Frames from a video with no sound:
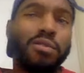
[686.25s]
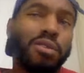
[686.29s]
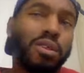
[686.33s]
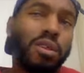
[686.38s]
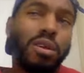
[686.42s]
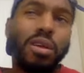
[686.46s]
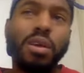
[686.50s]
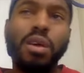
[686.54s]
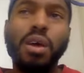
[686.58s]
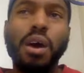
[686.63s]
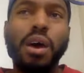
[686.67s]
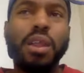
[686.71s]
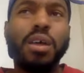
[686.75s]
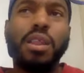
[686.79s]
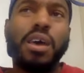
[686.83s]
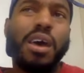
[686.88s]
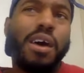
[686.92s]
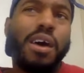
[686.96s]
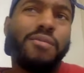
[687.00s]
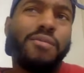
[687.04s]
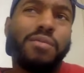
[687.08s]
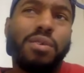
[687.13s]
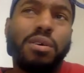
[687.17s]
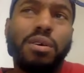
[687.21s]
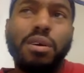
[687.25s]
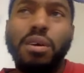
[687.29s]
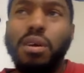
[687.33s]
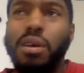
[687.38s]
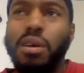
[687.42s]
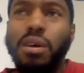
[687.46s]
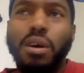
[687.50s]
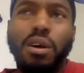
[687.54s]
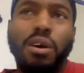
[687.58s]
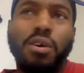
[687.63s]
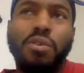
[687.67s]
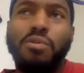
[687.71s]
And I didn't have
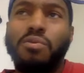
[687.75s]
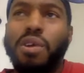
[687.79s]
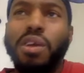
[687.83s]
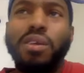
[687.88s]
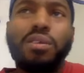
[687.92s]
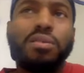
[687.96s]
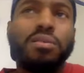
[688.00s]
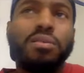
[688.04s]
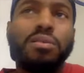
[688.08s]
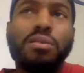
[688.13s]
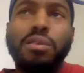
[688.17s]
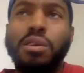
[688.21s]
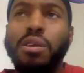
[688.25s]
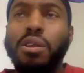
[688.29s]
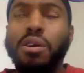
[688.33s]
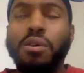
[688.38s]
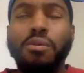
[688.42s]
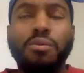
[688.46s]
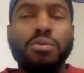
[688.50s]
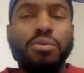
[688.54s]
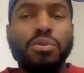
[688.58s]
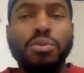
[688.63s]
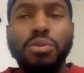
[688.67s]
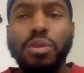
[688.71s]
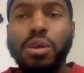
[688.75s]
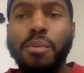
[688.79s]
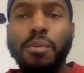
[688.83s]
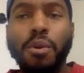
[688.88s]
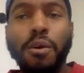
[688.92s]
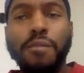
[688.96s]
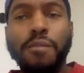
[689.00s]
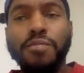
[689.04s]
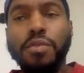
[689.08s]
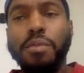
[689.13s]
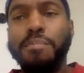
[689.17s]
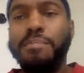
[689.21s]
a great, I was coming
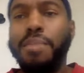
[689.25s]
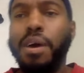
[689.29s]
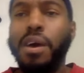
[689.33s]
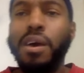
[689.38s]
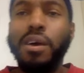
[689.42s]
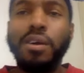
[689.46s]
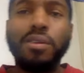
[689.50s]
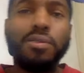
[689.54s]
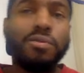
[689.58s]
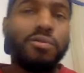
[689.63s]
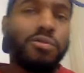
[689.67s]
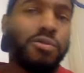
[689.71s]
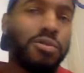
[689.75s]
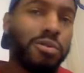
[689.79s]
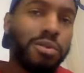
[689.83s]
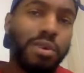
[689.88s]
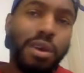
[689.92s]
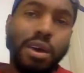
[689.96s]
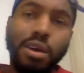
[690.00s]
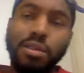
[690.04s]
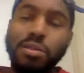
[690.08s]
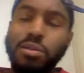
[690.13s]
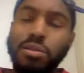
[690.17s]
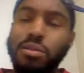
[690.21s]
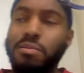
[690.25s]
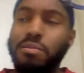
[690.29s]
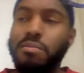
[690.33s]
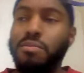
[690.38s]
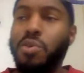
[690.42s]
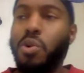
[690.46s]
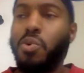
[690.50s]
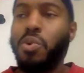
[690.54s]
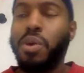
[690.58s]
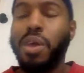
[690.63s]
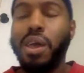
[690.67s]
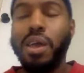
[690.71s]
off the bench, had some
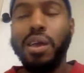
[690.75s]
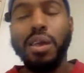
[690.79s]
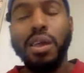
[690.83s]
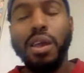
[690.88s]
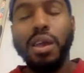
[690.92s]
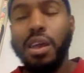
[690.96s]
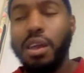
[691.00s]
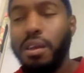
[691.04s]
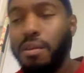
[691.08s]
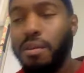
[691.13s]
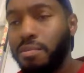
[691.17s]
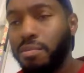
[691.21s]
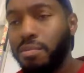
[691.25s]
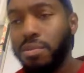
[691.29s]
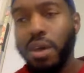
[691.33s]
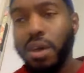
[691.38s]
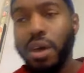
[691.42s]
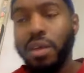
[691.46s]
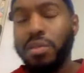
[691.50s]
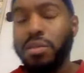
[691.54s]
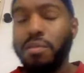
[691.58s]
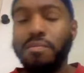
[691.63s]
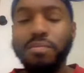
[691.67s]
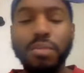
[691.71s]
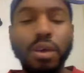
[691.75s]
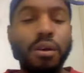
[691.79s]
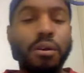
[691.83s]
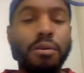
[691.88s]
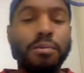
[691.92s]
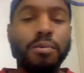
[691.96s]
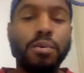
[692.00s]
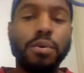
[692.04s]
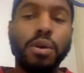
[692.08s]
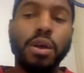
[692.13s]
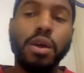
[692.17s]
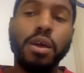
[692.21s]
okay games, had some
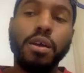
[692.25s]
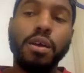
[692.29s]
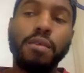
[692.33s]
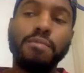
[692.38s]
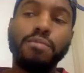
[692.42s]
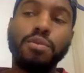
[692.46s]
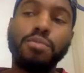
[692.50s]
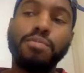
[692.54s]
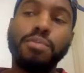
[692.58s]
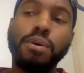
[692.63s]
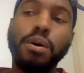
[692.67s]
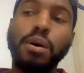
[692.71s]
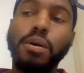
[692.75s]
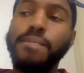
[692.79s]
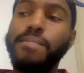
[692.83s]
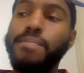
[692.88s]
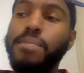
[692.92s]
terrible games, but